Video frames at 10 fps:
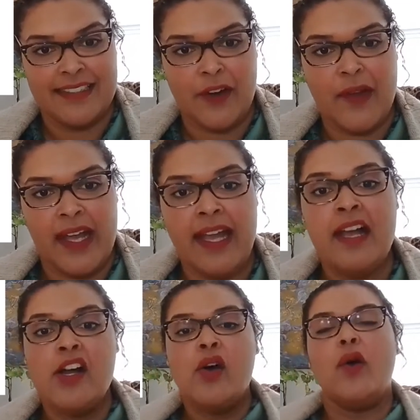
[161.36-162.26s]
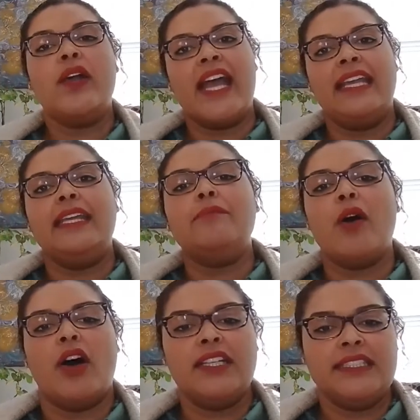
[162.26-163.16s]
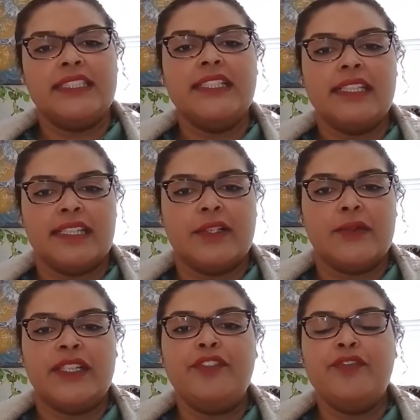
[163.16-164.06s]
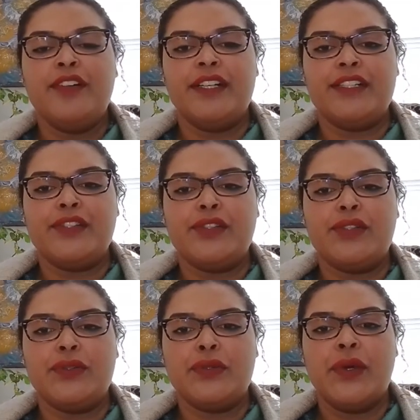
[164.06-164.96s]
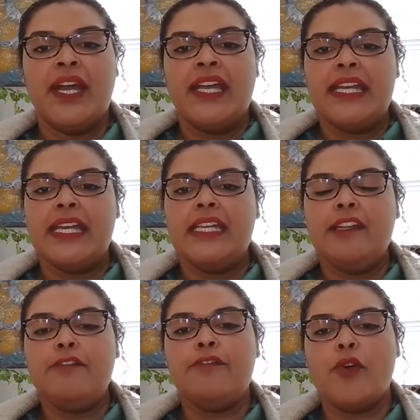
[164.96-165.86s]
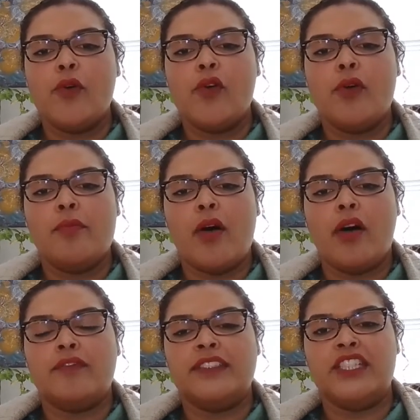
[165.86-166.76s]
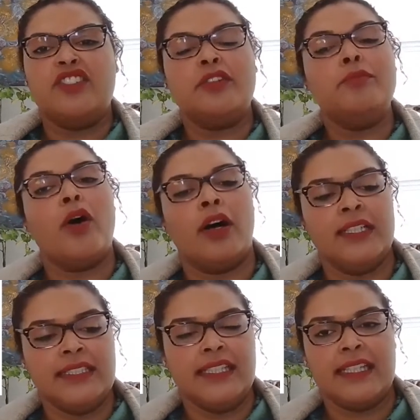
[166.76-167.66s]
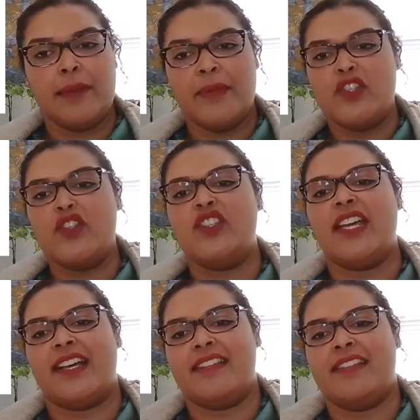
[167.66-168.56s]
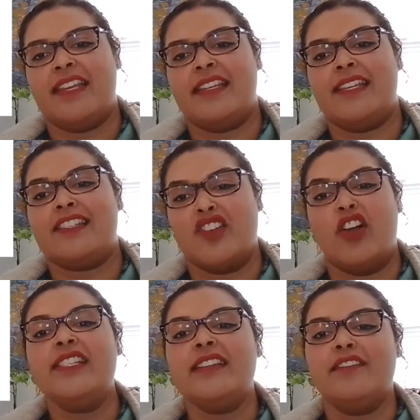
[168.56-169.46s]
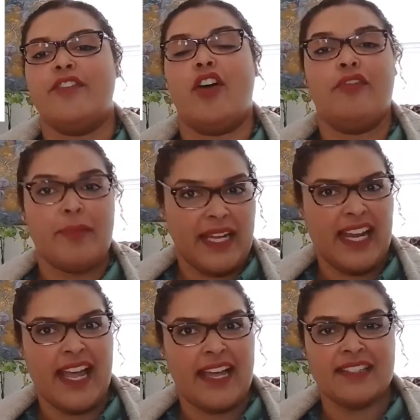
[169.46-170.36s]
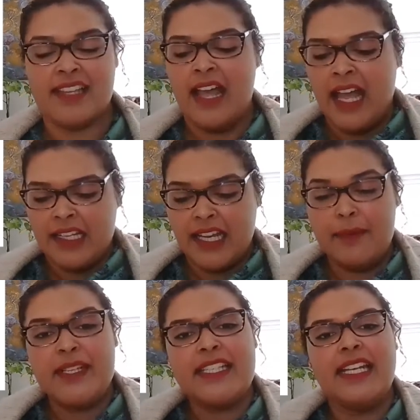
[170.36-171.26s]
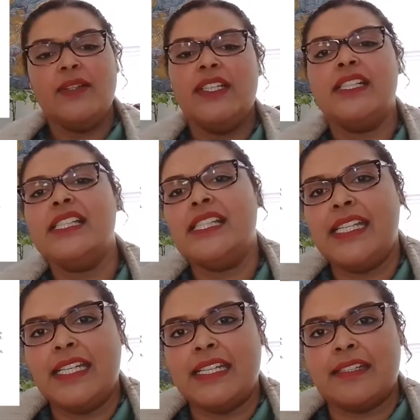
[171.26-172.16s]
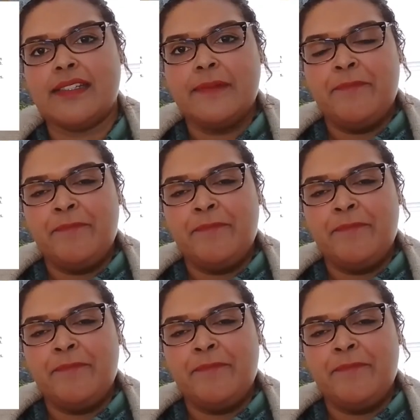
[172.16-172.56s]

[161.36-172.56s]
Okay, organic marketing though refers to any form of digital marketing that a business does that it does not involve paid ads. Now, let me tell you a little secret.